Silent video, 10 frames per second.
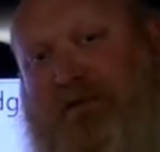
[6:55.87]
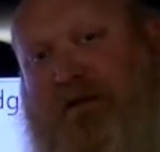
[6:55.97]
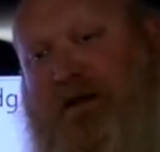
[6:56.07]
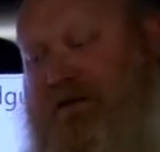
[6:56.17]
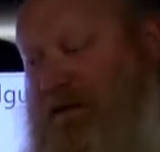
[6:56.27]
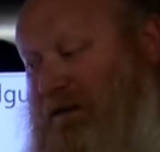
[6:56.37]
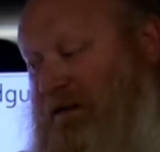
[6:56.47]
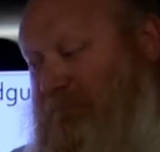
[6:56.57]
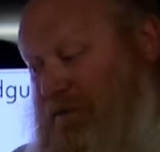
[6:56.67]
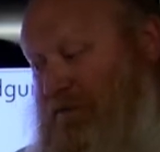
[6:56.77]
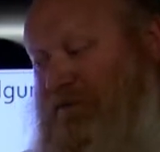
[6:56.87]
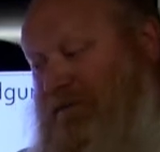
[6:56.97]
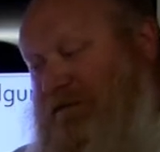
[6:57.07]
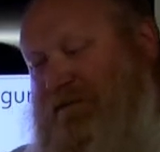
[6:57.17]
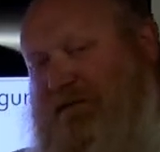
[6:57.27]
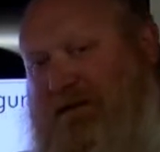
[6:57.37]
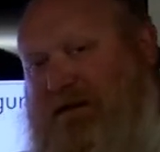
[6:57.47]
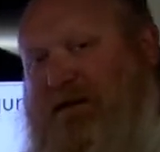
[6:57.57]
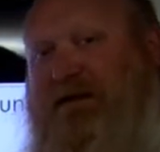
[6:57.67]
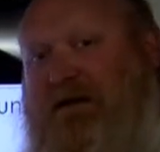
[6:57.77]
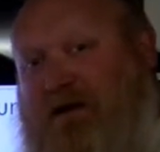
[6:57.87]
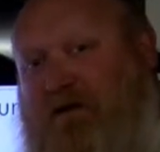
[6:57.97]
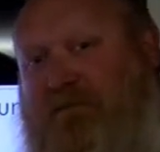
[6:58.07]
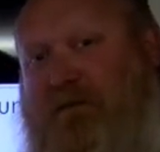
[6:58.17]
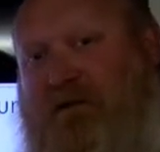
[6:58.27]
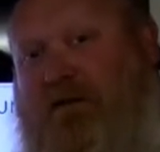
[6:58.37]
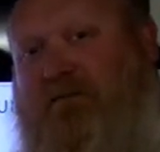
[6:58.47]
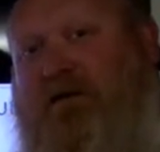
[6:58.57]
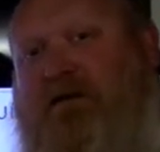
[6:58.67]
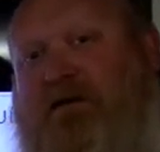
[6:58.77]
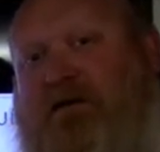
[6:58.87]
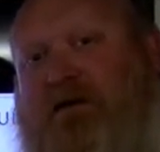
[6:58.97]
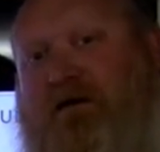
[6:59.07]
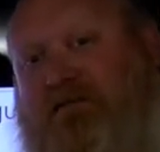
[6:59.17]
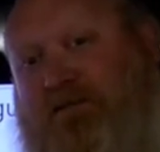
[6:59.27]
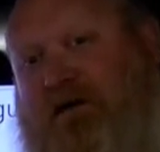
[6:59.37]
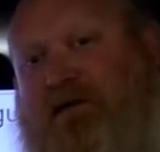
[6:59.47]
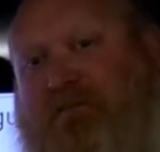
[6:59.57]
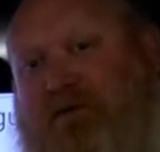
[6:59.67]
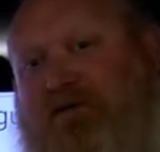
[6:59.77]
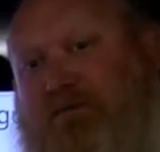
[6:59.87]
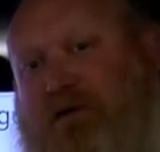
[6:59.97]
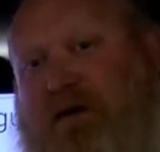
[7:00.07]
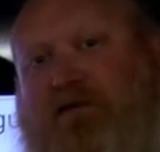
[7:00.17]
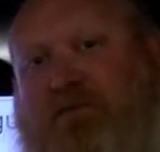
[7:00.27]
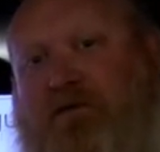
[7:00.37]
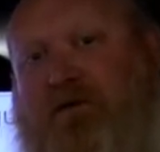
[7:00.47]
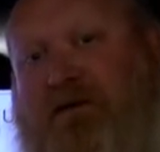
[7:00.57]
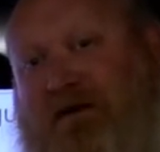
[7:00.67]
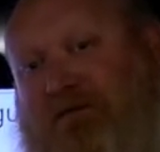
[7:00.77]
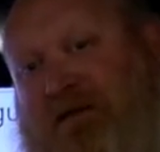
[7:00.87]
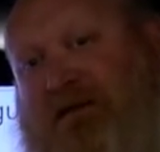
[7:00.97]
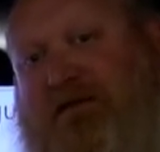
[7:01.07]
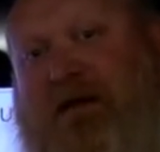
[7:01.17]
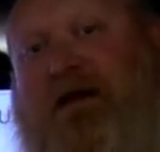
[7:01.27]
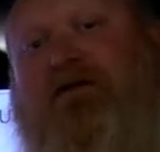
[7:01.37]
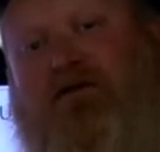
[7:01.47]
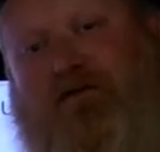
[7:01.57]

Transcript: All right, not like push the thing and it open up. All right, if you had to push a button or pull a lever to get that, you